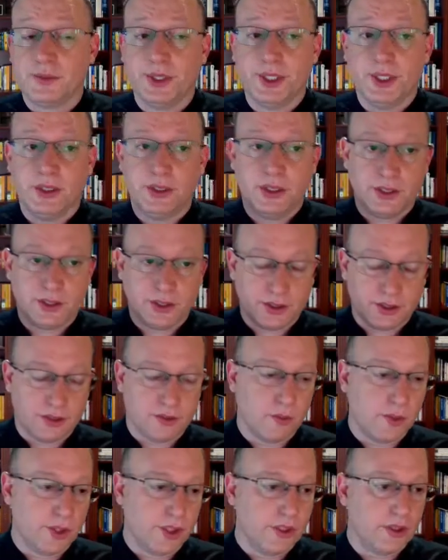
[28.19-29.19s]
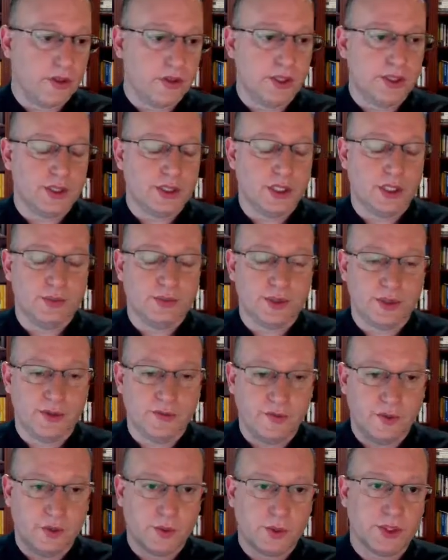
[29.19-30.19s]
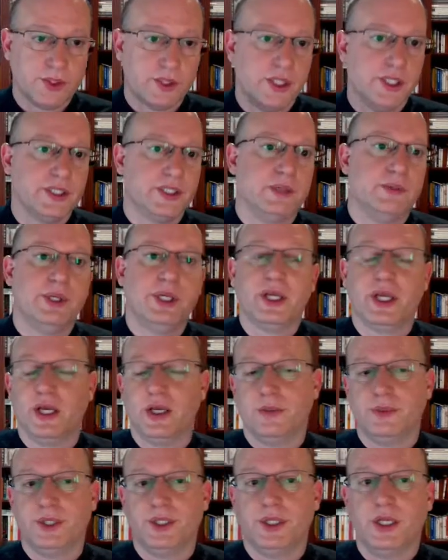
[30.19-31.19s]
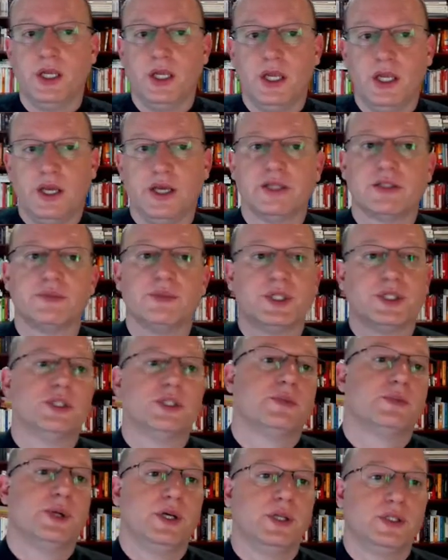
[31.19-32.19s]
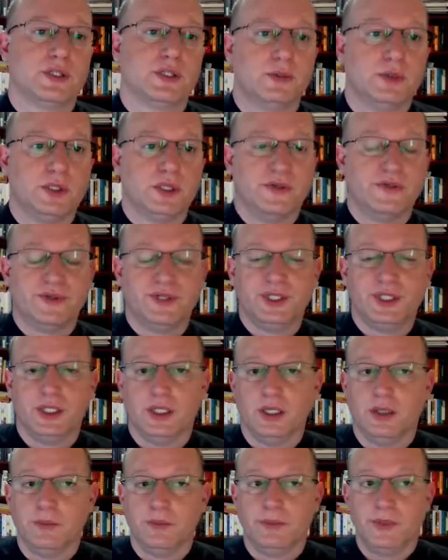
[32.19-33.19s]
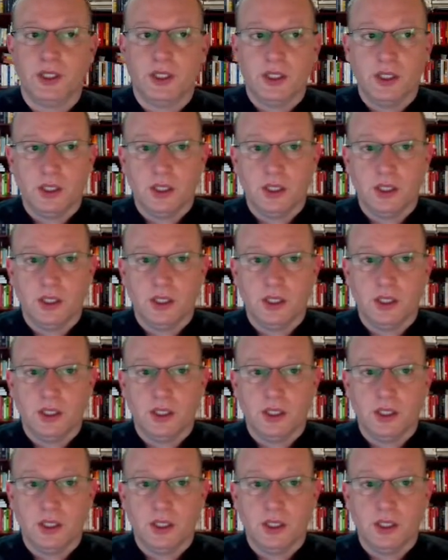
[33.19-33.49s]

but this is a really good example of what we're trying to make happen as much as possible every time.